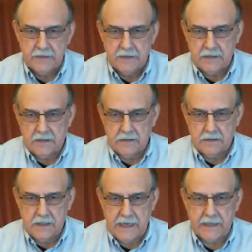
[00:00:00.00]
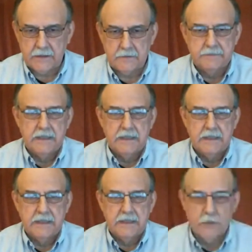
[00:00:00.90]
how to
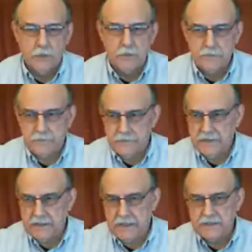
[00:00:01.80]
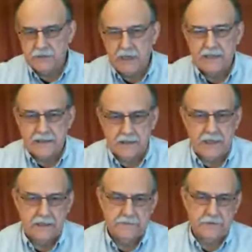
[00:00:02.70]
remove the hydraulic
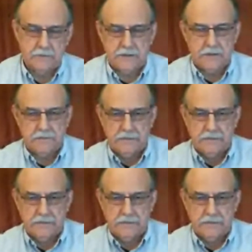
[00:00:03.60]
line from the,